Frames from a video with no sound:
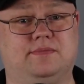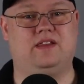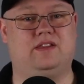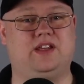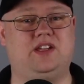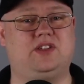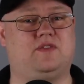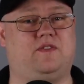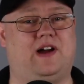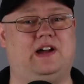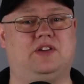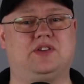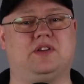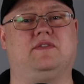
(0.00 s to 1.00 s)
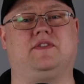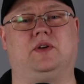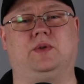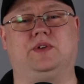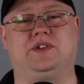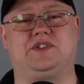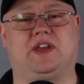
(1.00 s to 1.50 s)
These files and
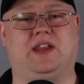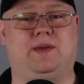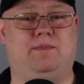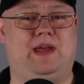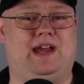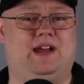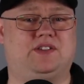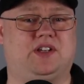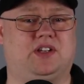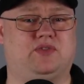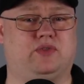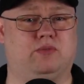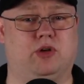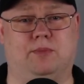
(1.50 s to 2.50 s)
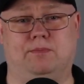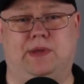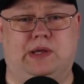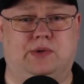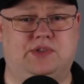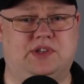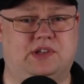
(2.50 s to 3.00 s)
folders can then be accessed from
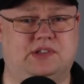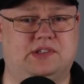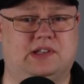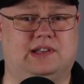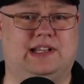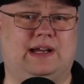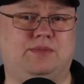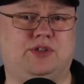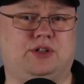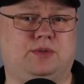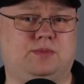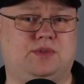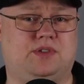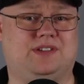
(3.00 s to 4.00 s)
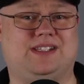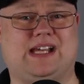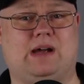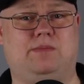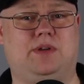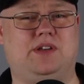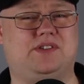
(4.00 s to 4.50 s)
computers, laptops,
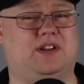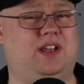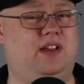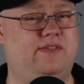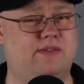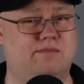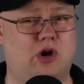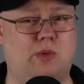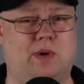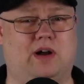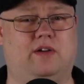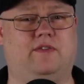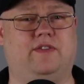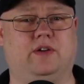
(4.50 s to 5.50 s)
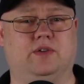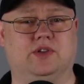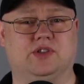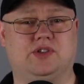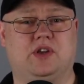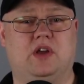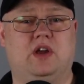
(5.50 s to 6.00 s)
tablets, and even mobile
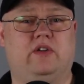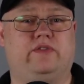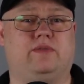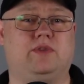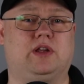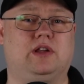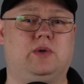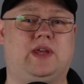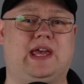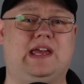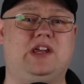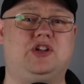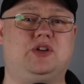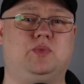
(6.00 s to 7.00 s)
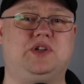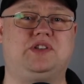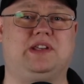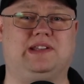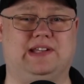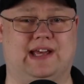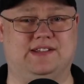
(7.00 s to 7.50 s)
phones from the location which
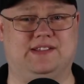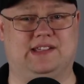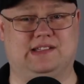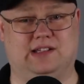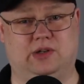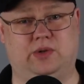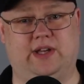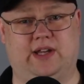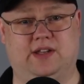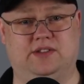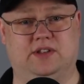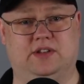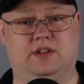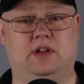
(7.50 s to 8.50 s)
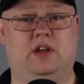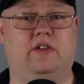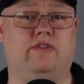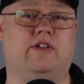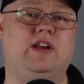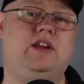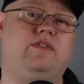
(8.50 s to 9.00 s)
the NAS is located,
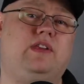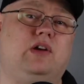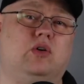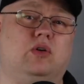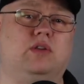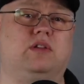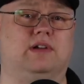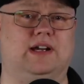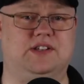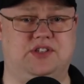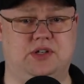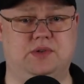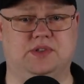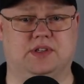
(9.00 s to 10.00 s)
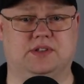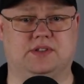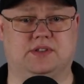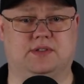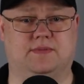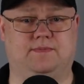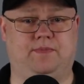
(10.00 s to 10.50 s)
for any of the authorized
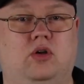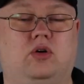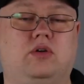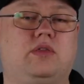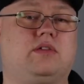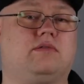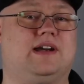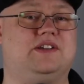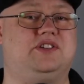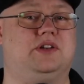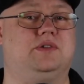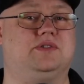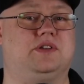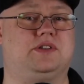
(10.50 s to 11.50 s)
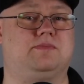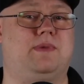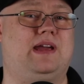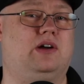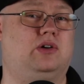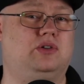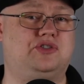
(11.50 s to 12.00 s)
users. Authorized users
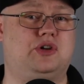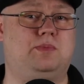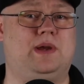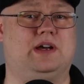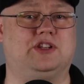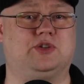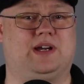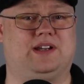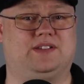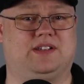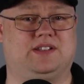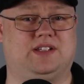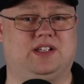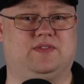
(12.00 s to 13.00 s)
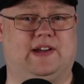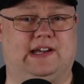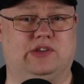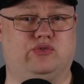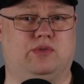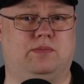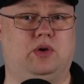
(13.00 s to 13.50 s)
may also be able to access these
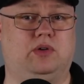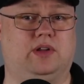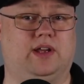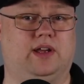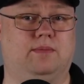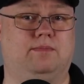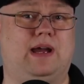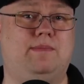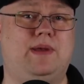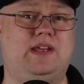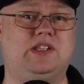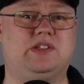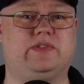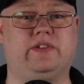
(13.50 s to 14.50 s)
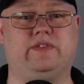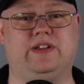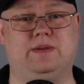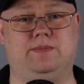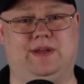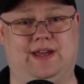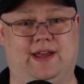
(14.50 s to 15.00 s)
files remotely by means of a
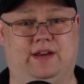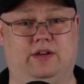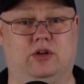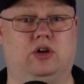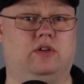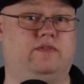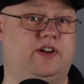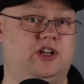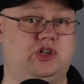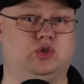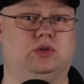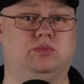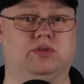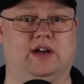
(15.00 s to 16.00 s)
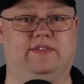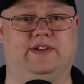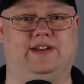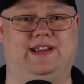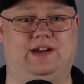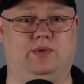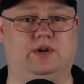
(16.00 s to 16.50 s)
VPN or virtual private
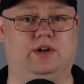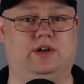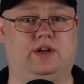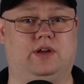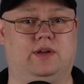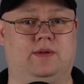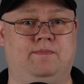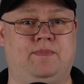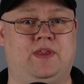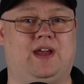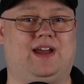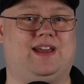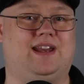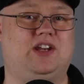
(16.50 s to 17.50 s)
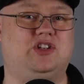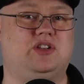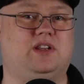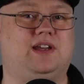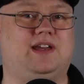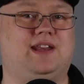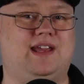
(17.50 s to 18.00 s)
network, a connection
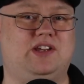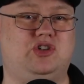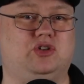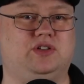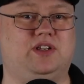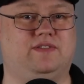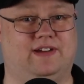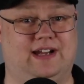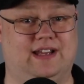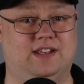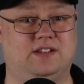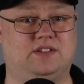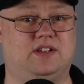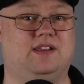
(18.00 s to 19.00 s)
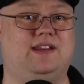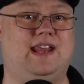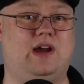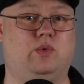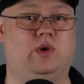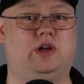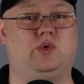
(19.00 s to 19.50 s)
that connects your device to the
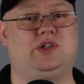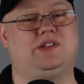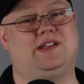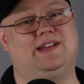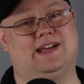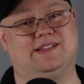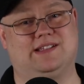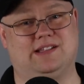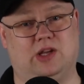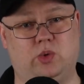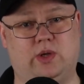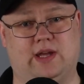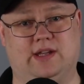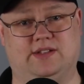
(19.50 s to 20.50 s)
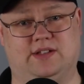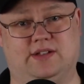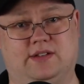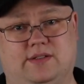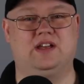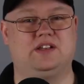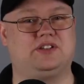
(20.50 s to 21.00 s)
network which the NAS is located.
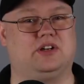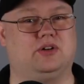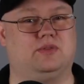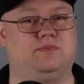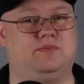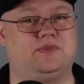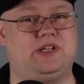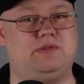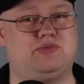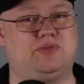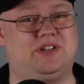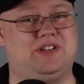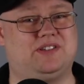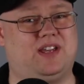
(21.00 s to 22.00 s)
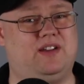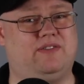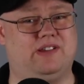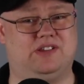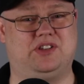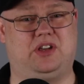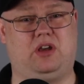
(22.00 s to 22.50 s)
So, seems pretty safe
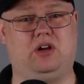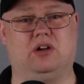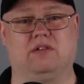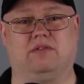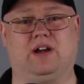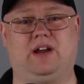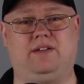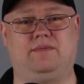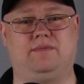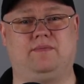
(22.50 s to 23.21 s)
and secure, right?